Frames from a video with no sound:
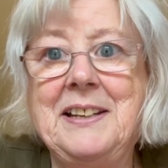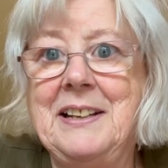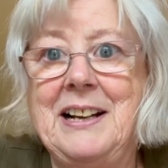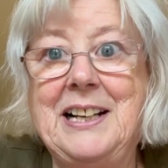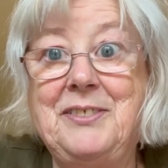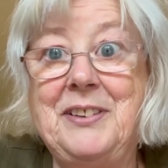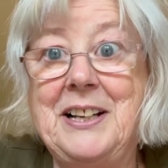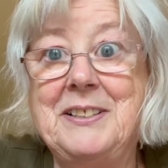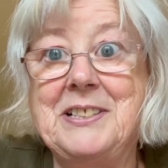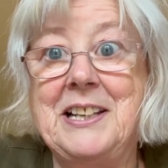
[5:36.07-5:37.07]
I have
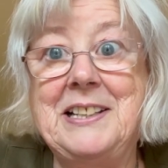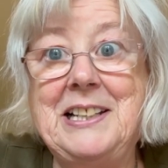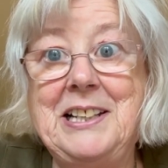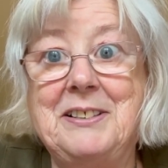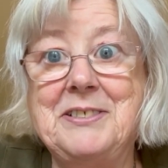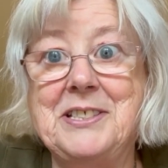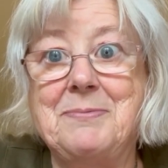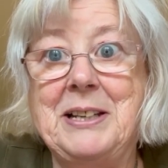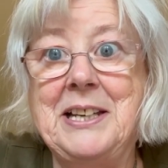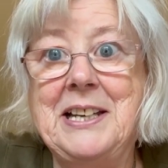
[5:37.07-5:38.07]
had an
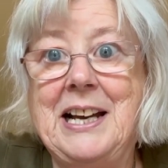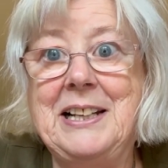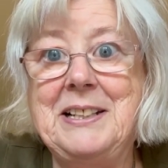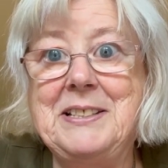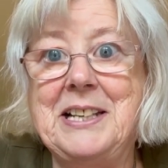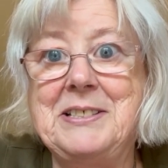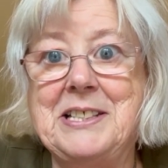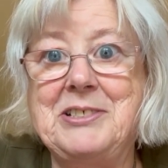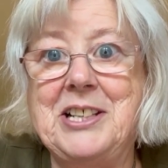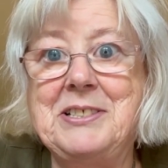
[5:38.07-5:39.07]
ileostomy, and it
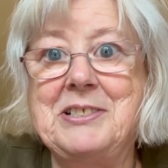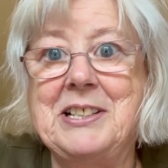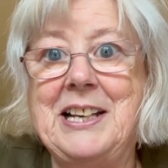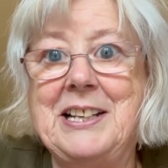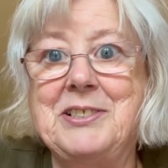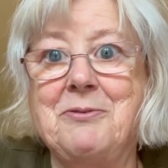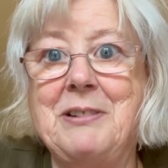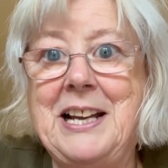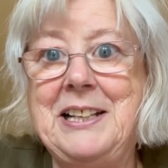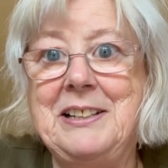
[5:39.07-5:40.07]
suggests I had a
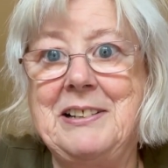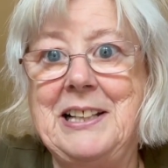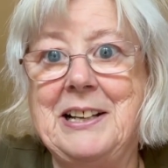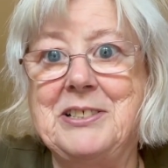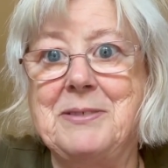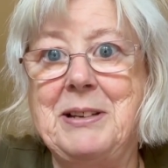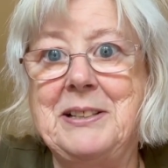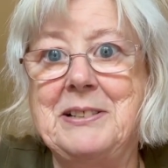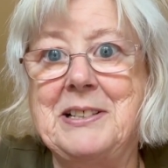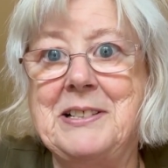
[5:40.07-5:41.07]
right colectomy and
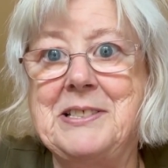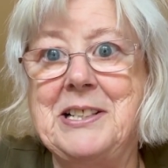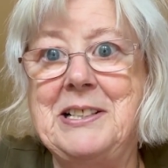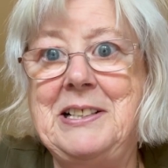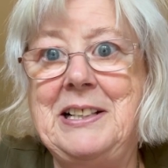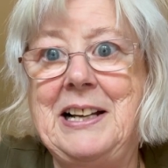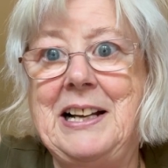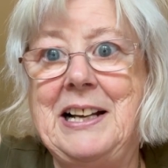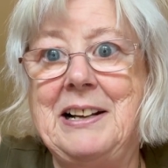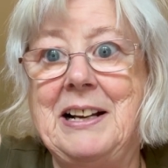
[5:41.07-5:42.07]
that I still,
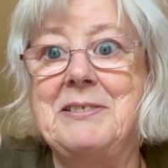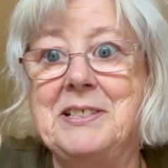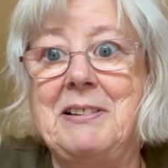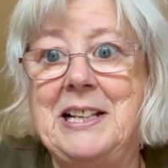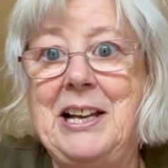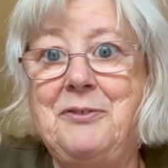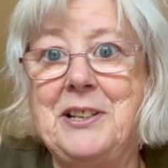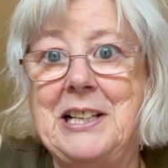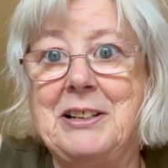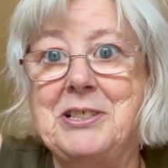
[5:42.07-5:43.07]
a left
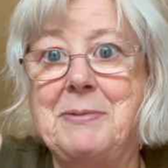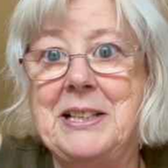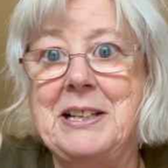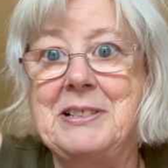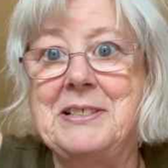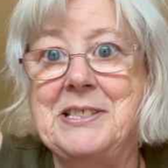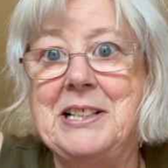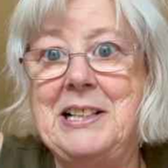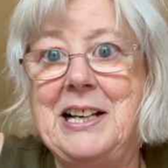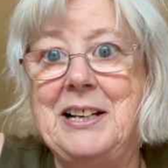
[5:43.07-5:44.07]
colectomy, and that I
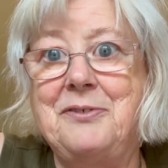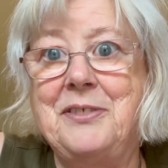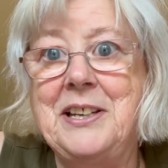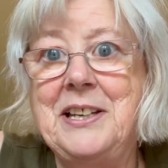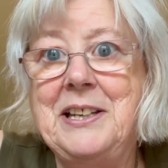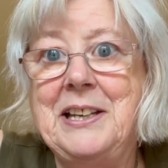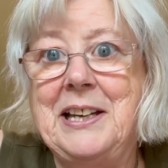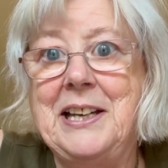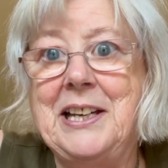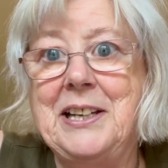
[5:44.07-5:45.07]
still have
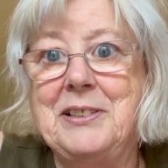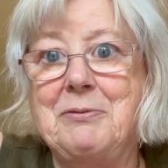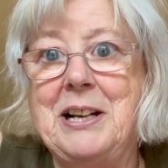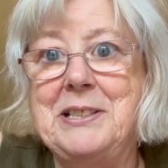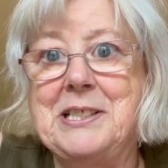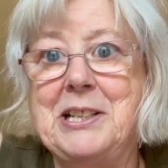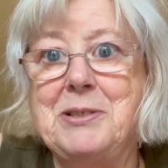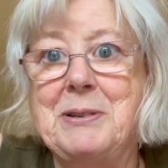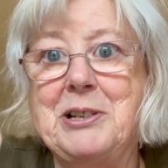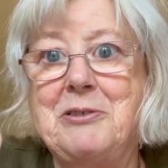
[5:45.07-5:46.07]
the right side
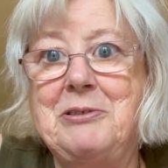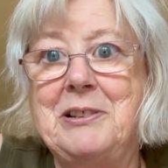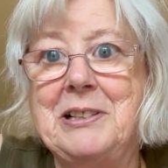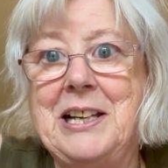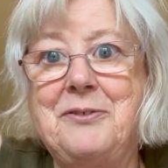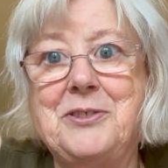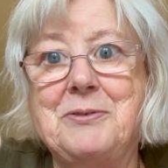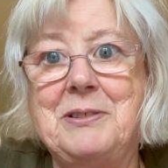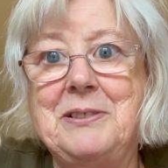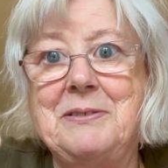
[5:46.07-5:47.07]
of my colon left.
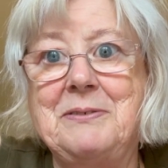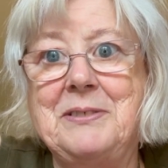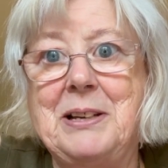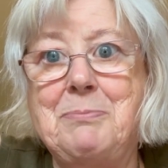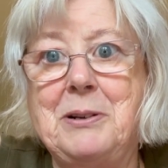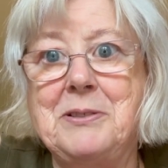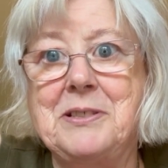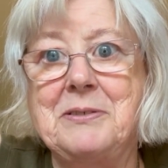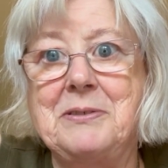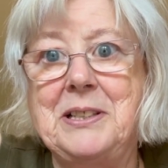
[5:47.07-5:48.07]
Well, that
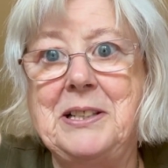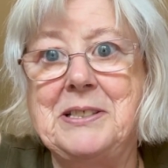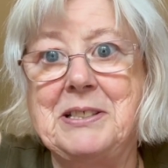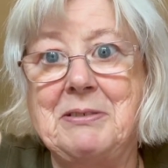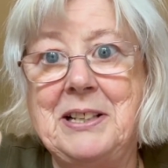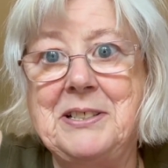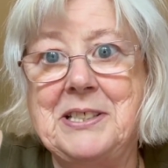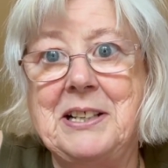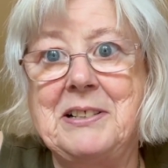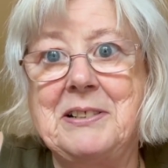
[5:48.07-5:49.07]
person needs their
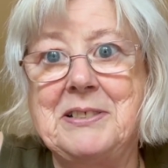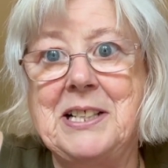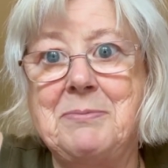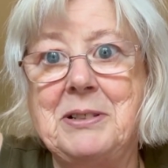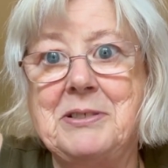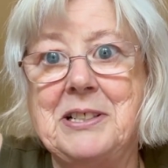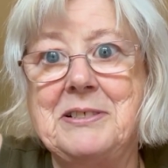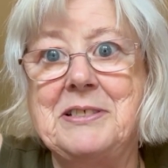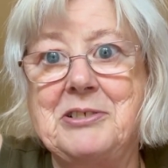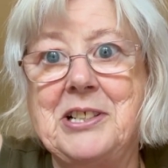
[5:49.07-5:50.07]
eyesight examined, I
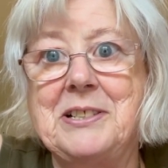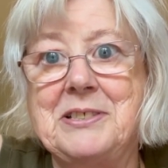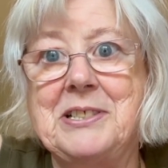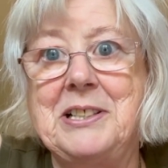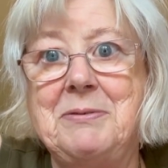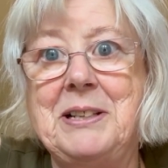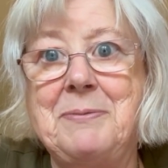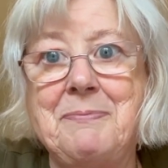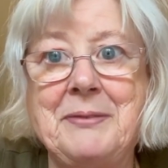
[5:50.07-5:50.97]
suggest, anyway.